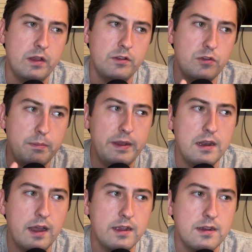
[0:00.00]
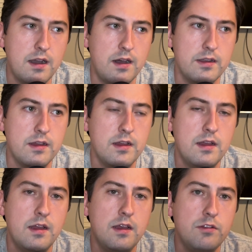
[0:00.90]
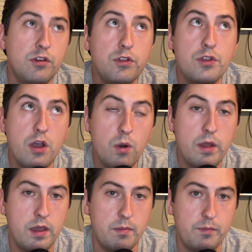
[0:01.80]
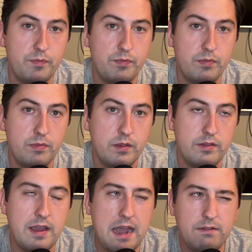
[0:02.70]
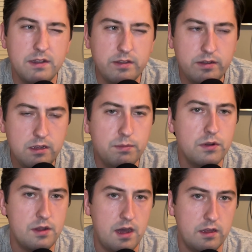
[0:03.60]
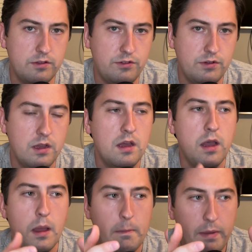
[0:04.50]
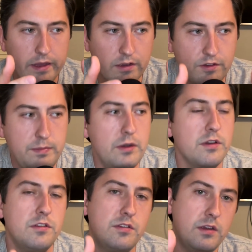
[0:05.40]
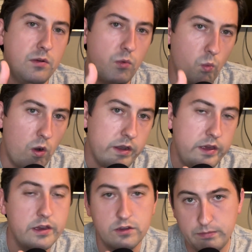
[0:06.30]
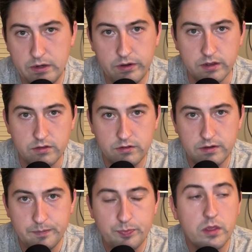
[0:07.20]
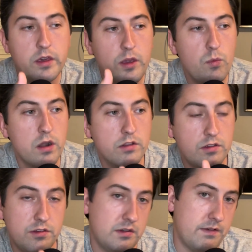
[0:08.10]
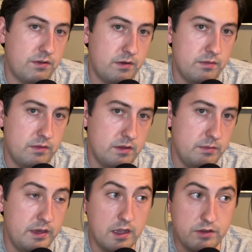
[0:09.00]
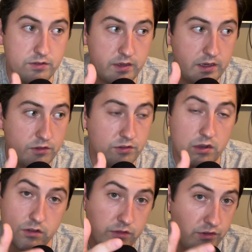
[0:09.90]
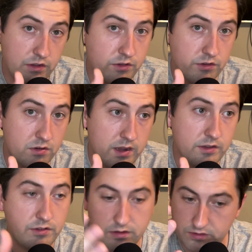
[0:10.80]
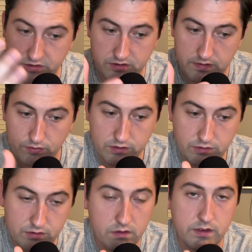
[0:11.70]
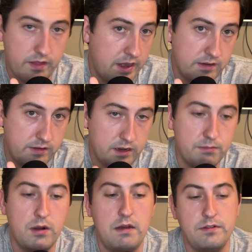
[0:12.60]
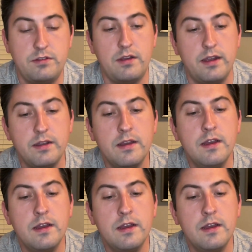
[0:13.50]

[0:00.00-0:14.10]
to be like God, to know Him, to have a deeper knowledge by experiencing what he experienced. He wanted to suffer because he saw Jesus Christ, the suffering servant that Isaiah prophesied,